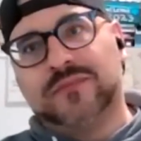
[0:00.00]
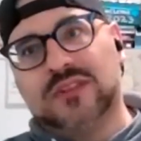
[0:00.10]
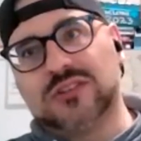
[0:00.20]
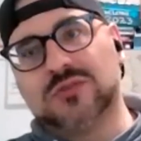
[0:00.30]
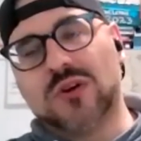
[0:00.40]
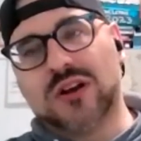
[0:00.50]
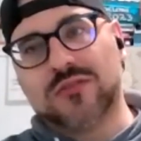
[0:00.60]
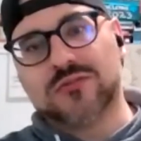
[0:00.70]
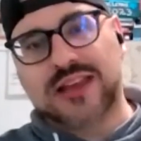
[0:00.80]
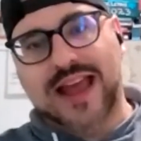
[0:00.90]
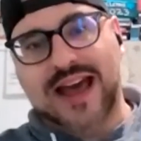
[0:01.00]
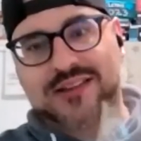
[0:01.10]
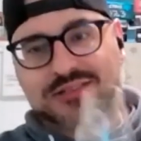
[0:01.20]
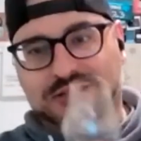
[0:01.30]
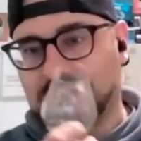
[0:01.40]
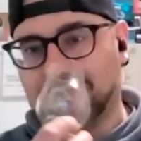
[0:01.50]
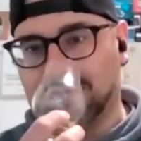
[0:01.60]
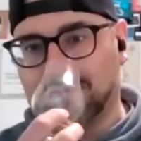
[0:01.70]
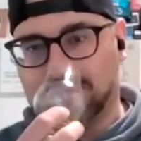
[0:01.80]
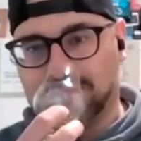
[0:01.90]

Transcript: This is one of those casks.